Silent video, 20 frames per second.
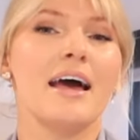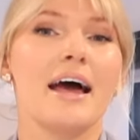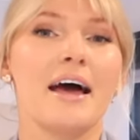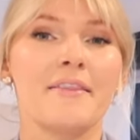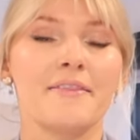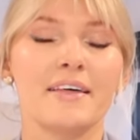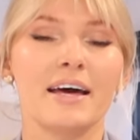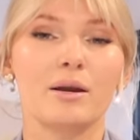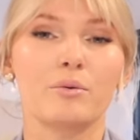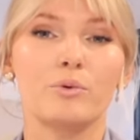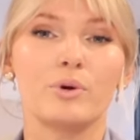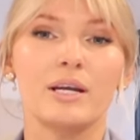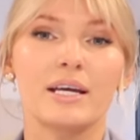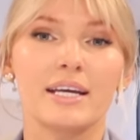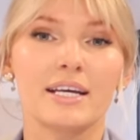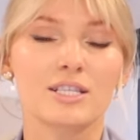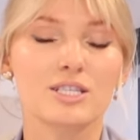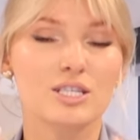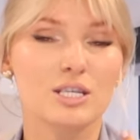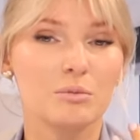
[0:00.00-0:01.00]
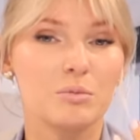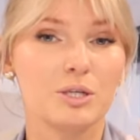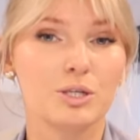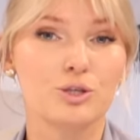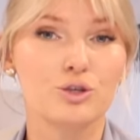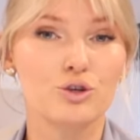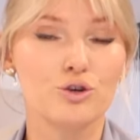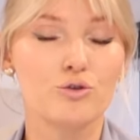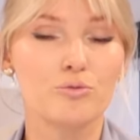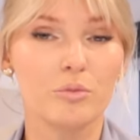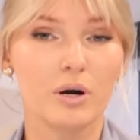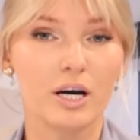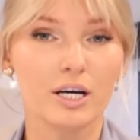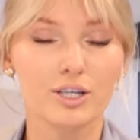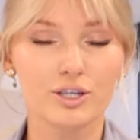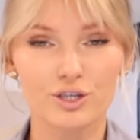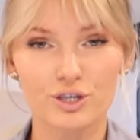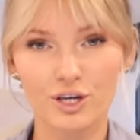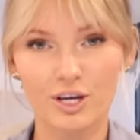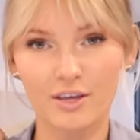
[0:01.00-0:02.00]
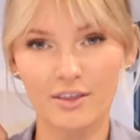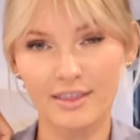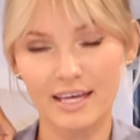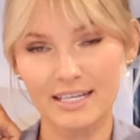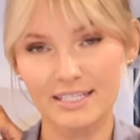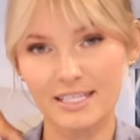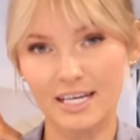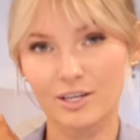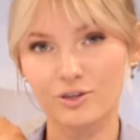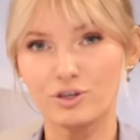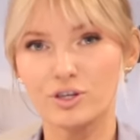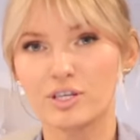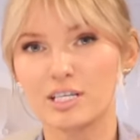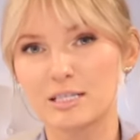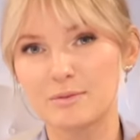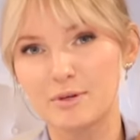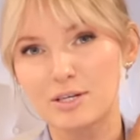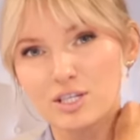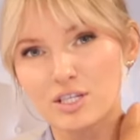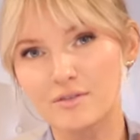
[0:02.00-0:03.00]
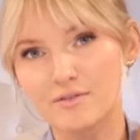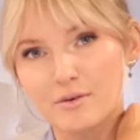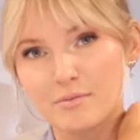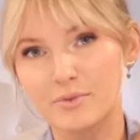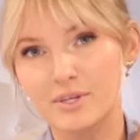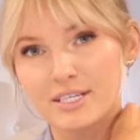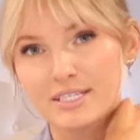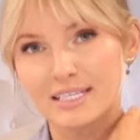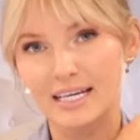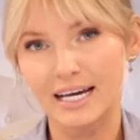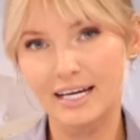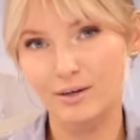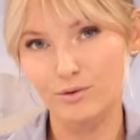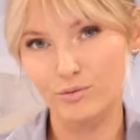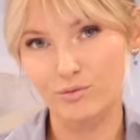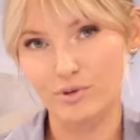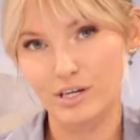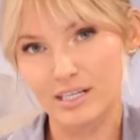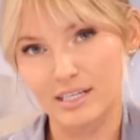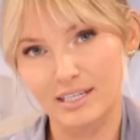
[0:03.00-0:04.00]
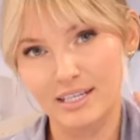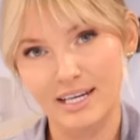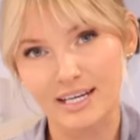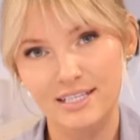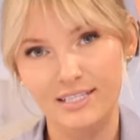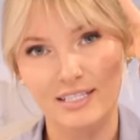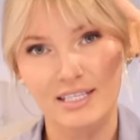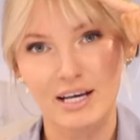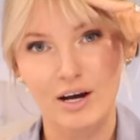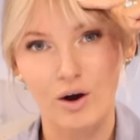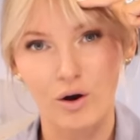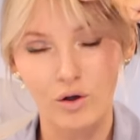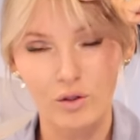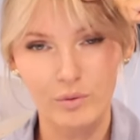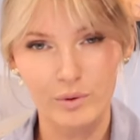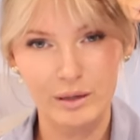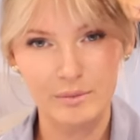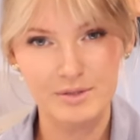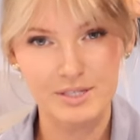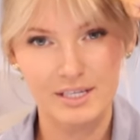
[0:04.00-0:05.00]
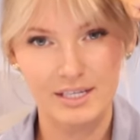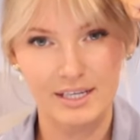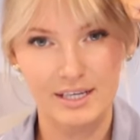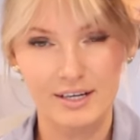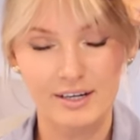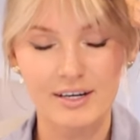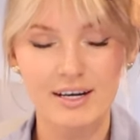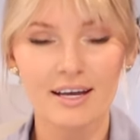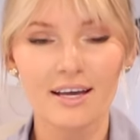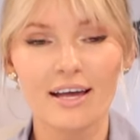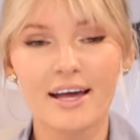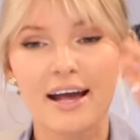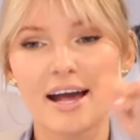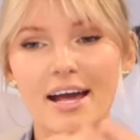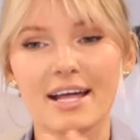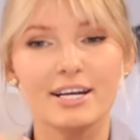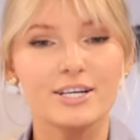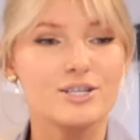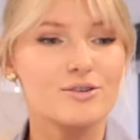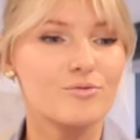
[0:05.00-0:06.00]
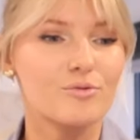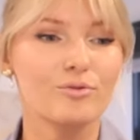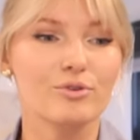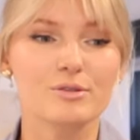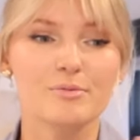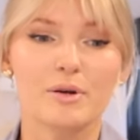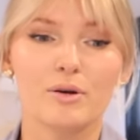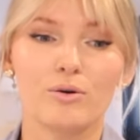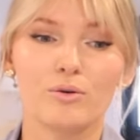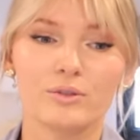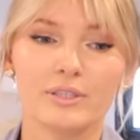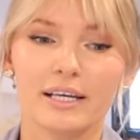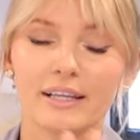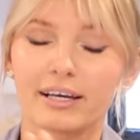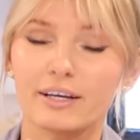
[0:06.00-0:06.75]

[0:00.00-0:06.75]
And then when it gets to be too much, that tension, especially from this side, radiates all the way up to here, and it just ruins my whole day.